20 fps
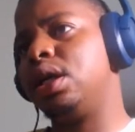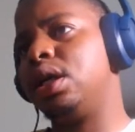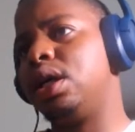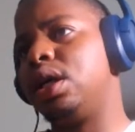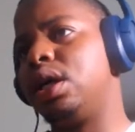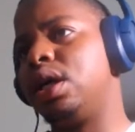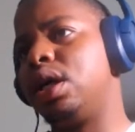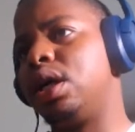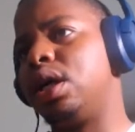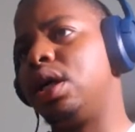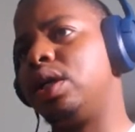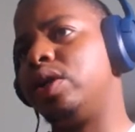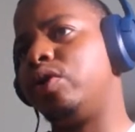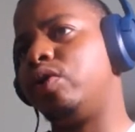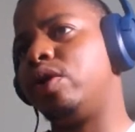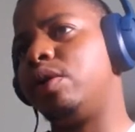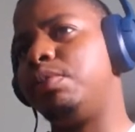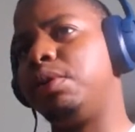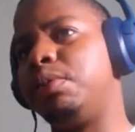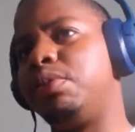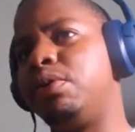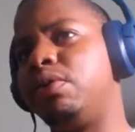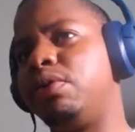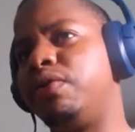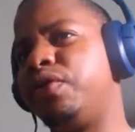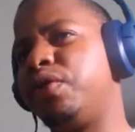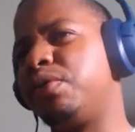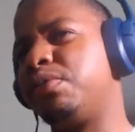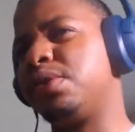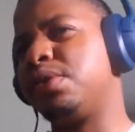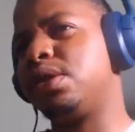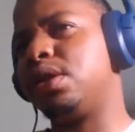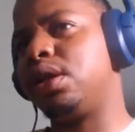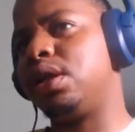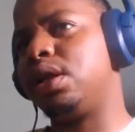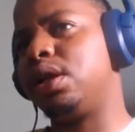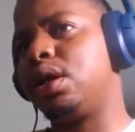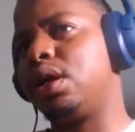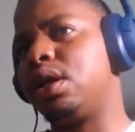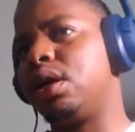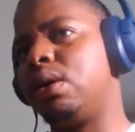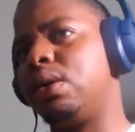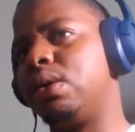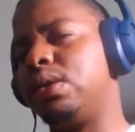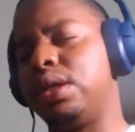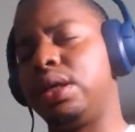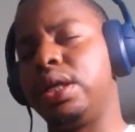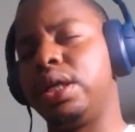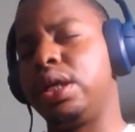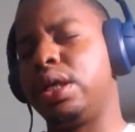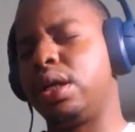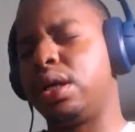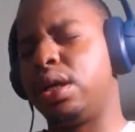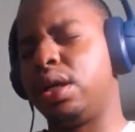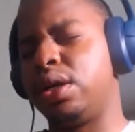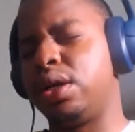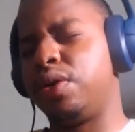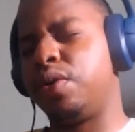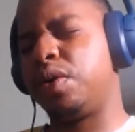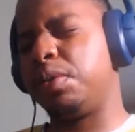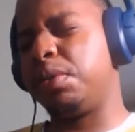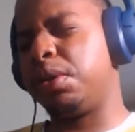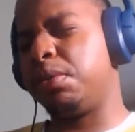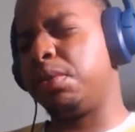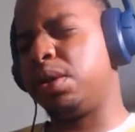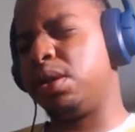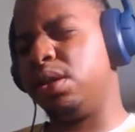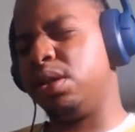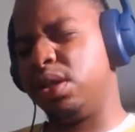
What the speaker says: There are people from Senegal that I can't remember the